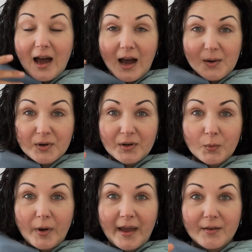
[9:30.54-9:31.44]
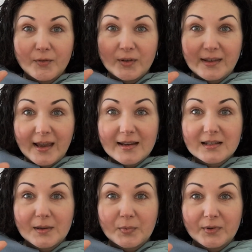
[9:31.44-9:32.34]
I'm gonna wear for
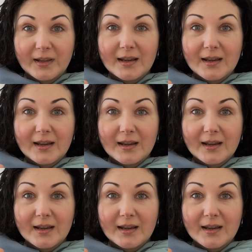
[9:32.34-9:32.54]
years upon